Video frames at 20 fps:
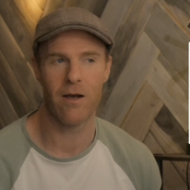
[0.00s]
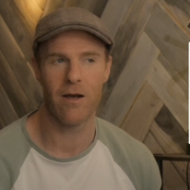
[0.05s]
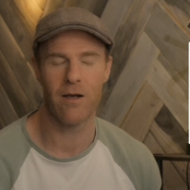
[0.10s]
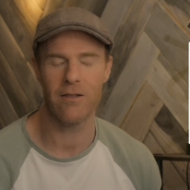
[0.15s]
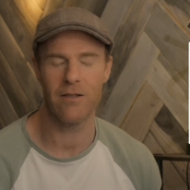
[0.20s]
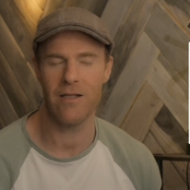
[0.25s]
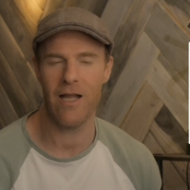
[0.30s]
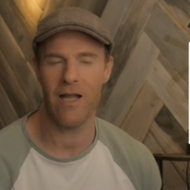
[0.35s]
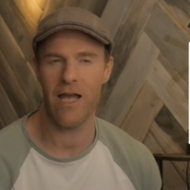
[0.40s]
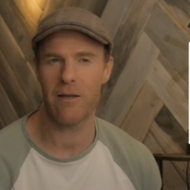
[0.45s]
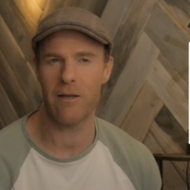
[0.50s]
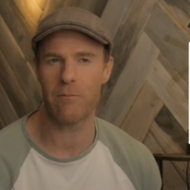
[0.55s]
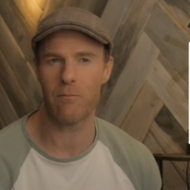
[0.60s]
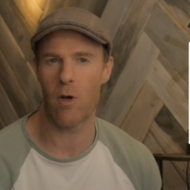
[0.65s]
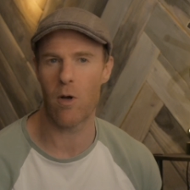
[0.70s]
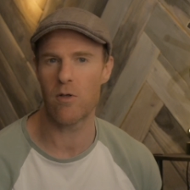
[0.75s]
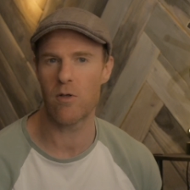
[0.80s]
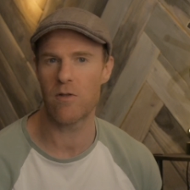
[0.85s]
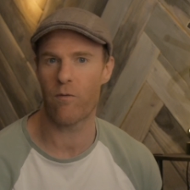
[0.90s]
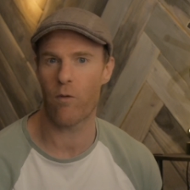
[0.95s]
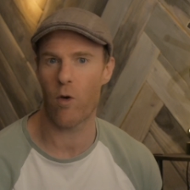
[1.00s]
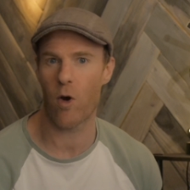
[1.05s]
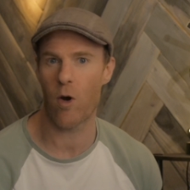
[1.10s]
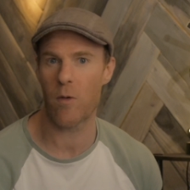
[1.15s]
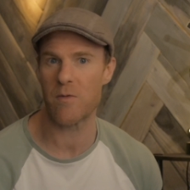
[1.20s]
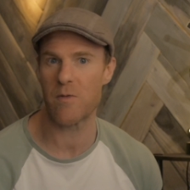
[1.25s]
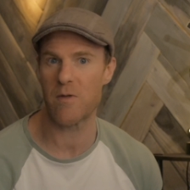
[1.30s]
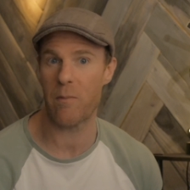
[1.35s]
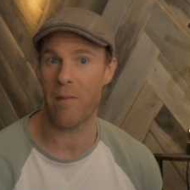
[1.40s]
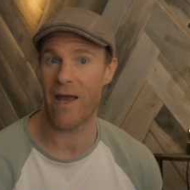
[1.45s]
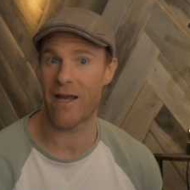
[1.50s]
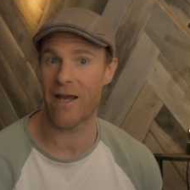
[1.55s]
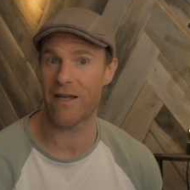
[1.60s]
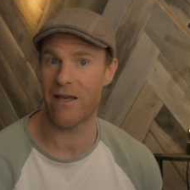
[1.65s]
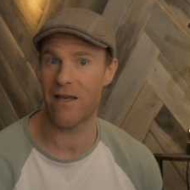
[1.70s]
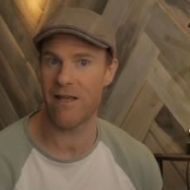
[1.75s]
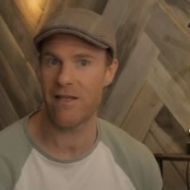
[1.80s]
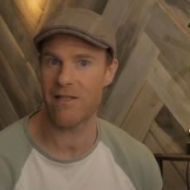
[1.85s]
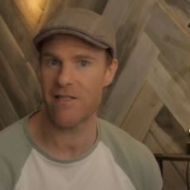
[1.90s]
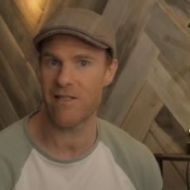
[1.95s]
Unlike most forms of
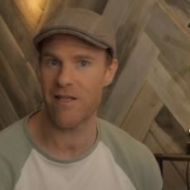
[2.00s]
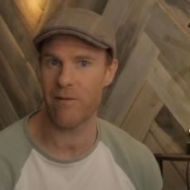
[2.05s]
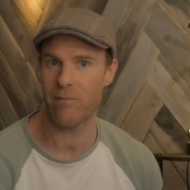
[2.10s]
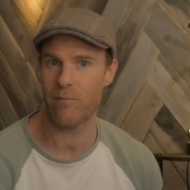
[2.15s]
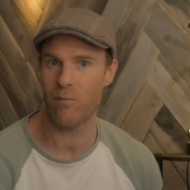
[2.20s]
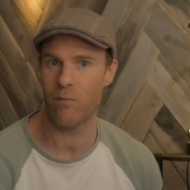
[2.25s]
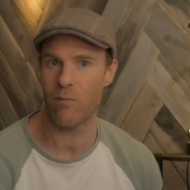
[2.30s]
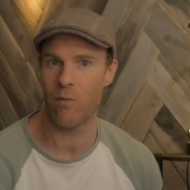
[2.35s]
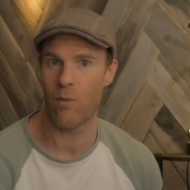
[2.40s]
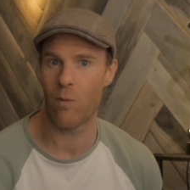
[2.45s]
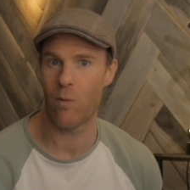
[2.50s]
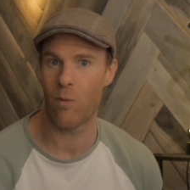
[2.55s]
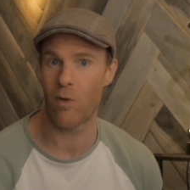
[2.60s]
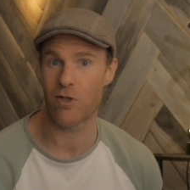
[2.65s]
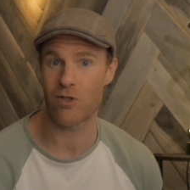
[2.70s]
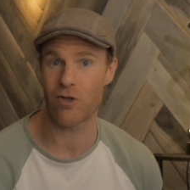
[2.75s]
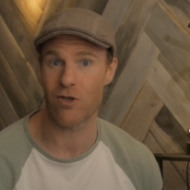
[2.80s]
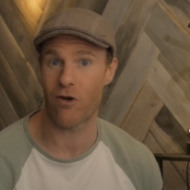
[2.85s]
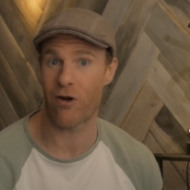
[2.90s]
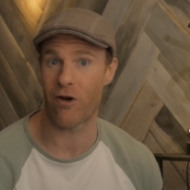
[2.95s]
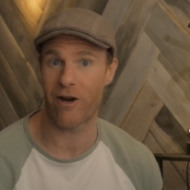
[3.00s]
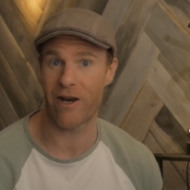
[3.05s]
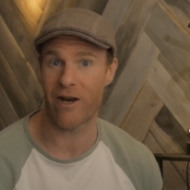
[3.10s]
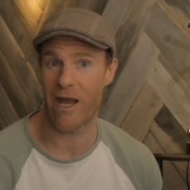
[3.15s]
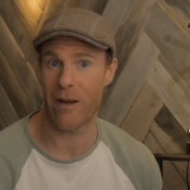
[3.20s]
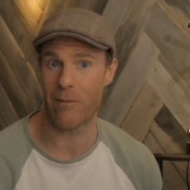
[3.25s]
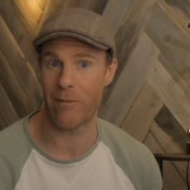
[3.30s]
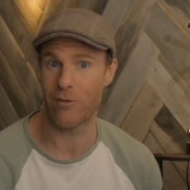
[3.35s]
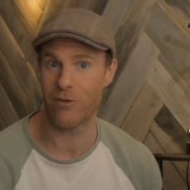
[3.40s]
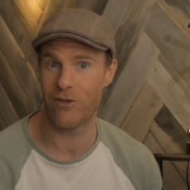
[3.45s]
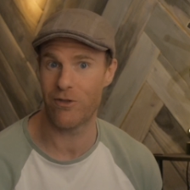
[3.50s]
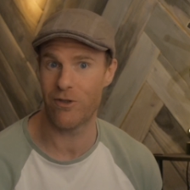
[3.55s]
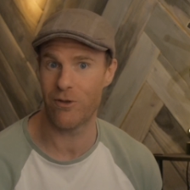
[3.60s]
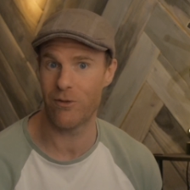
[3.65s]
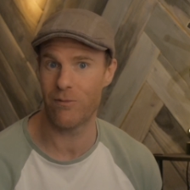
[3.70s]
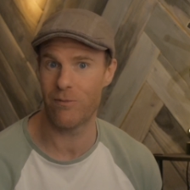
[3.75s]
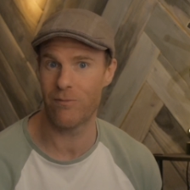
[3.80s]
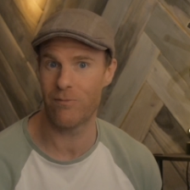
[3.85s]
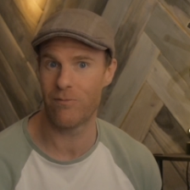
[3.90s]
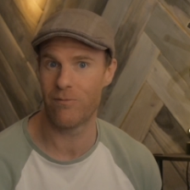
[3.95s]
magnesium, which are not able
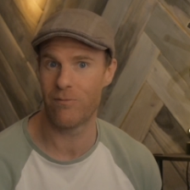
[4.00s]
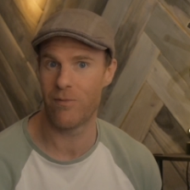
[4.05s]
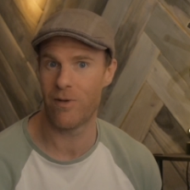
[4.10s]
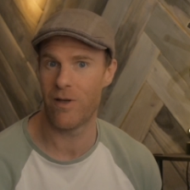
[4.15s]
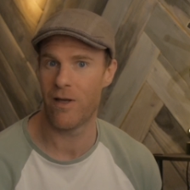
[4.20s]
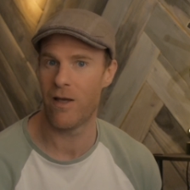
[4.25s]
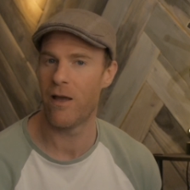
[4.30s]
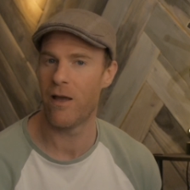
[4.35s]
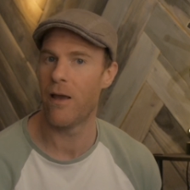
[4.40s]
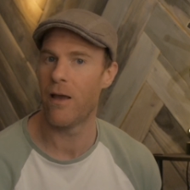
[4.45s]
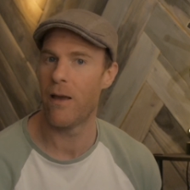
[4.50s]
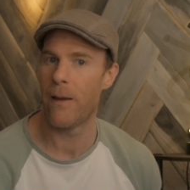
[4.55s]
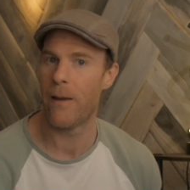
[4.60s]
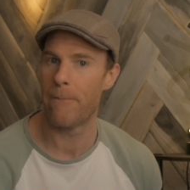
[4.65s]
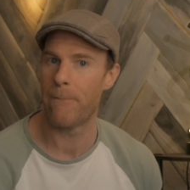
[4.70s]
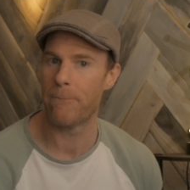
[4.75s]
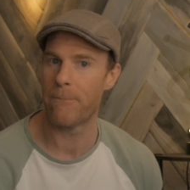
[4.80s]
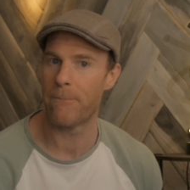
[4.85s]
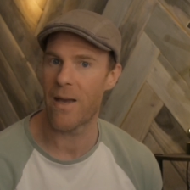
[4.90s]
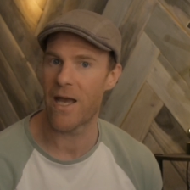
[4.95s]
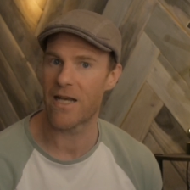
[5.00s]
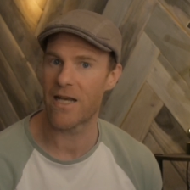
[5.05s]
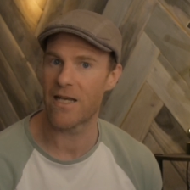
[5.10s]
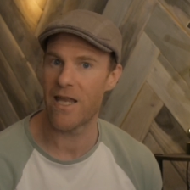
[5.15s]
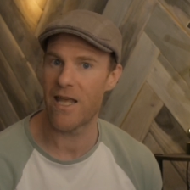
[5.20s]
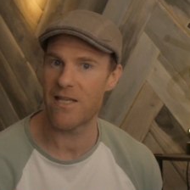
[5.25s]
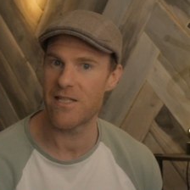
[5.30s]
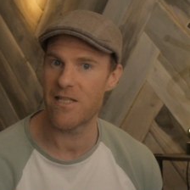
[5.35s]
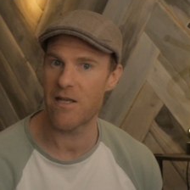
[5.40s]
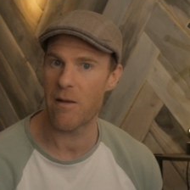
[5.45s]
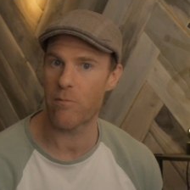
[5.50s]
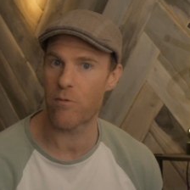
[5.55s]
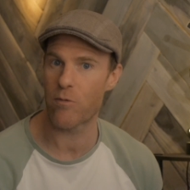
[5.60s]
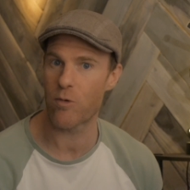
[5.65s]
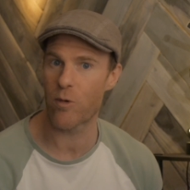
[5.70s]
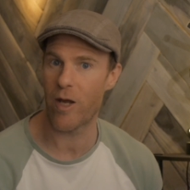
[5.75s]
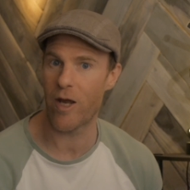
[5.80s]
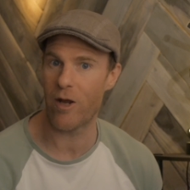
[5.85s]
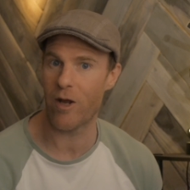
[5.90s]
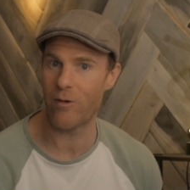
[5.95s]
to, magnesium
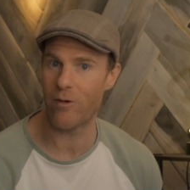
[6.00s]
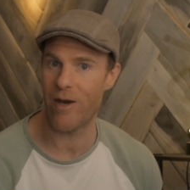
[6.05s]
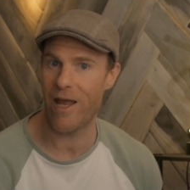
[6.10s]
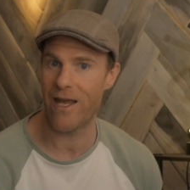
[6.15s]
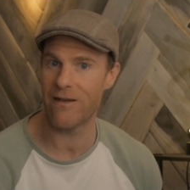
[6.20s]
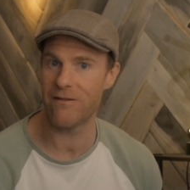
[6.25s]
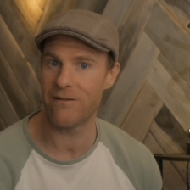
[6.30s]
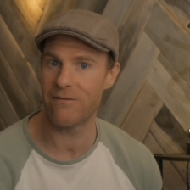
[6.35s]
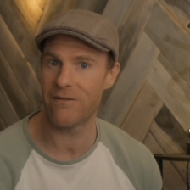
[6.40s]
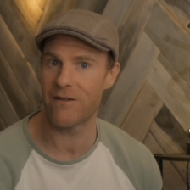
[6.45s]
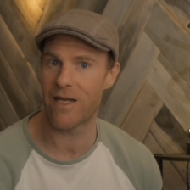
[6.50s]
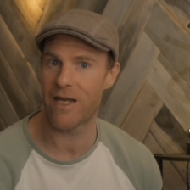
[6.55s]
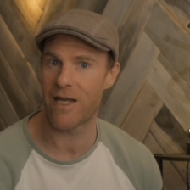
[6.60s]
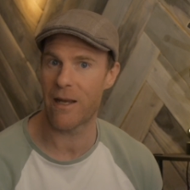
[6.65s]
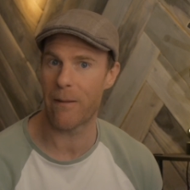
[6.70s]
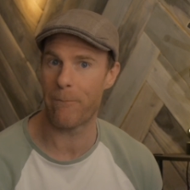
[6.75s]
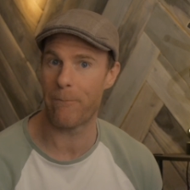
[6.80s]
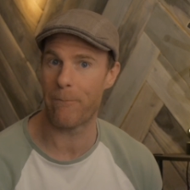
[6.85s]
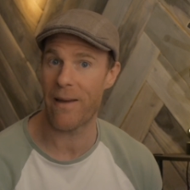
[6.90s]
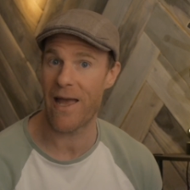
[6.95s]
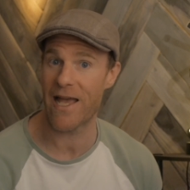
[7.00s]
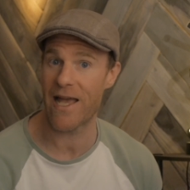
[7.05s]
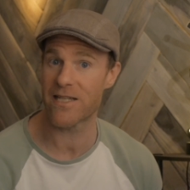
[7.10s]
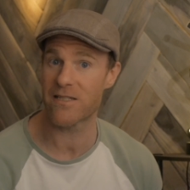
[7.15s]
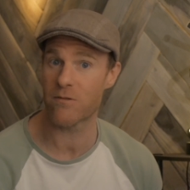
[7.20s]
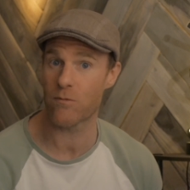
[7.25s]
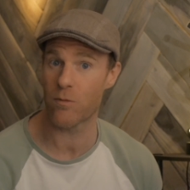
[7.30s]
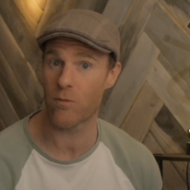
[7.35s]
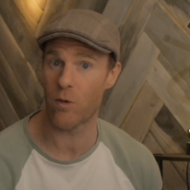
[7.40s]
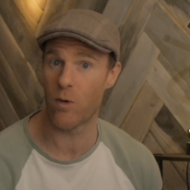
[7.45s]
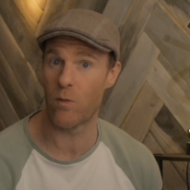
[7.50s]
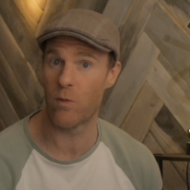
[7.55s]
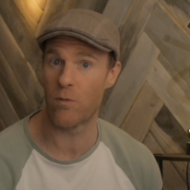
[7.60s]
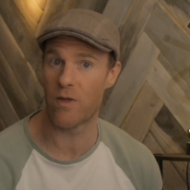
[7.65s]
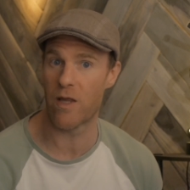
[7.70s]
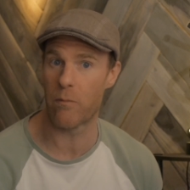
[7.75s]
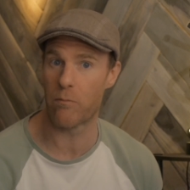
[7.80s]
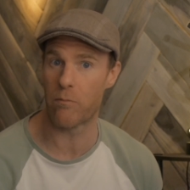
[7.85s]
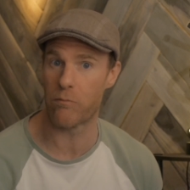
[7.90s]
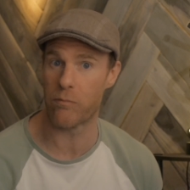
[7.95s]
threonate can pass through
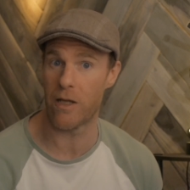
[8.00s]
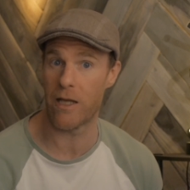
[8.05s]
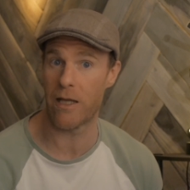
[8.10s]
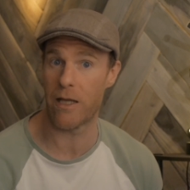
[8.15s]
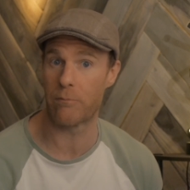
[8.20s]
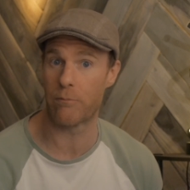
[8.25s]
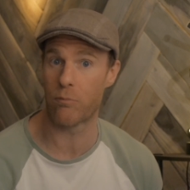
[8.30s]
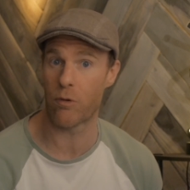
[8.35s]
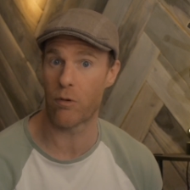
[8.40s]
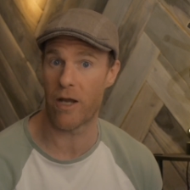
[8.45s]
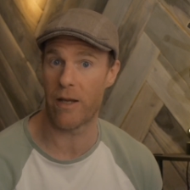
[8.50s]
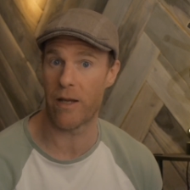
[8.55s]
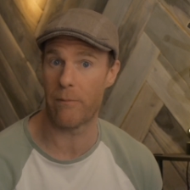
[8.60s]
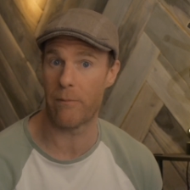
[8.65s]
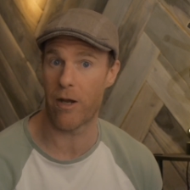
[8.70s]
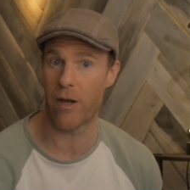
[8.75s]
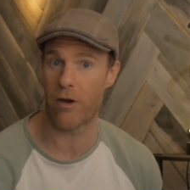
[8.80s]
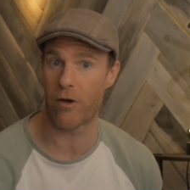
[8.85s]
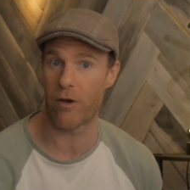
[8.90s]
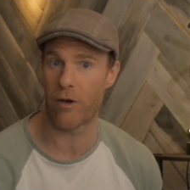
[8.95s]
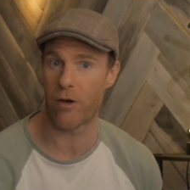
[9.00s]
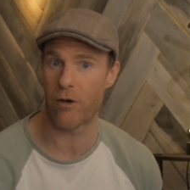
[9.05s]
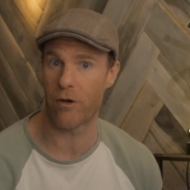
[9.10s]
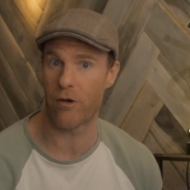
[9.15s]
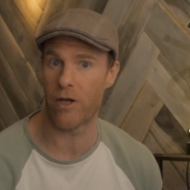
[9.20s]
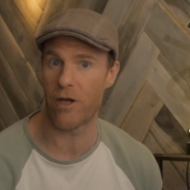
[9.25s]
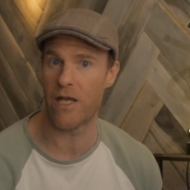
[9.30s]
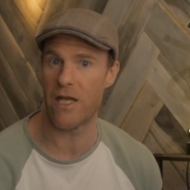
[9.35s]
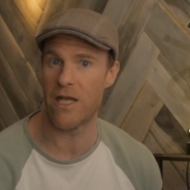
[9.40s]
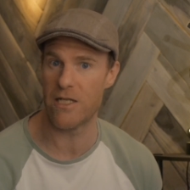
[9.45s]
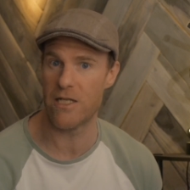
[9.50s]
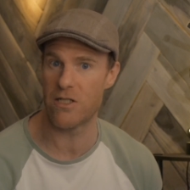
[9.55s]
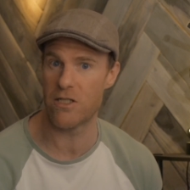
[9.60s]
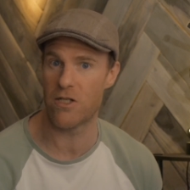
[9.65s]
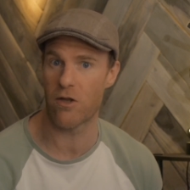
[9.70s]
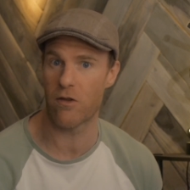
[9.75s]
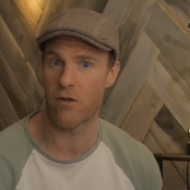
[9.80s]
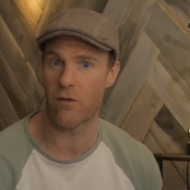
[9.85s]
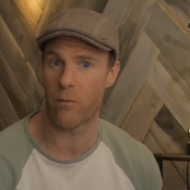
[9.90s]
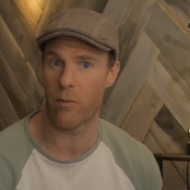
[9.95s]
the blood brain barrier
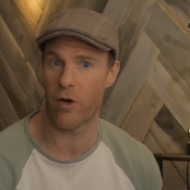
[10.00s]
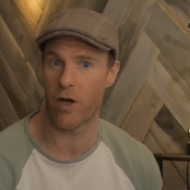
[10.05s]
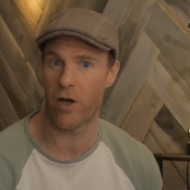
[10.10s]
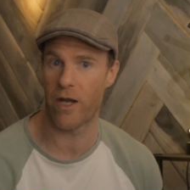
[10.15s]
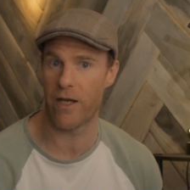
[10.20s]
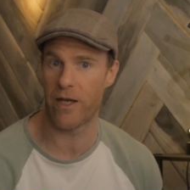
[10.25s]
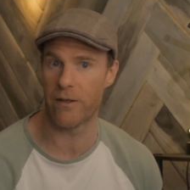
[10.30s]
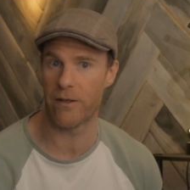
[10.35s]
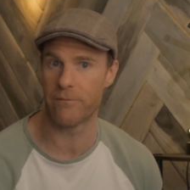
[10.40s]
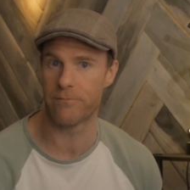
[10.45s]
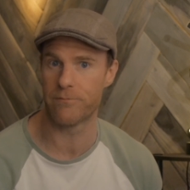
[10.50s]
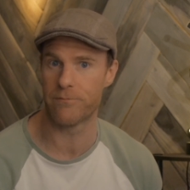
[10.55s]
into the brain.